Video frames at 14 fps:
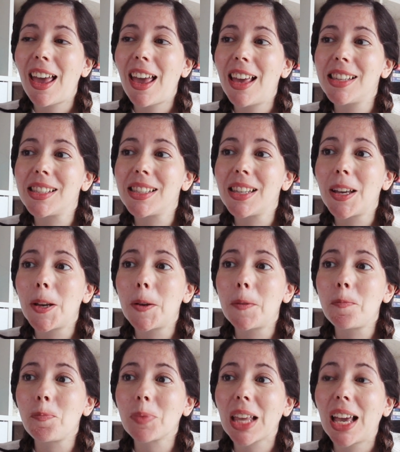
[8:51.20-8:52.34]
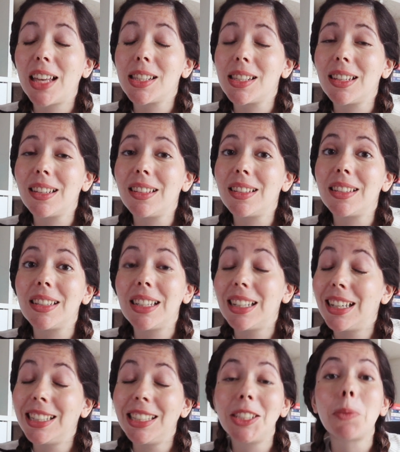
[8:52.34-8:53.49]
as an
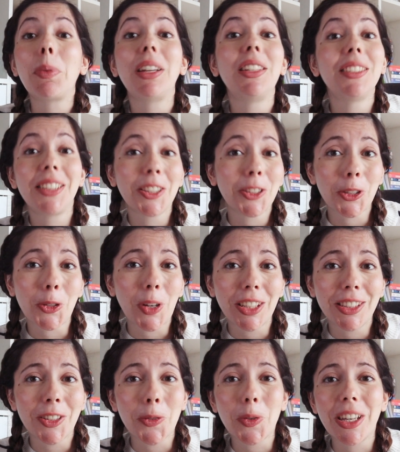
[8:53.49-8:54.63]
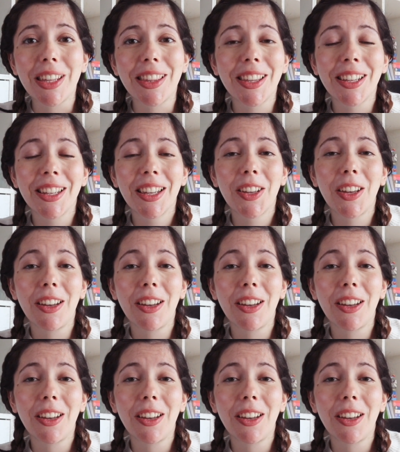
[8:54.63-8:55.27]
independent illustrator with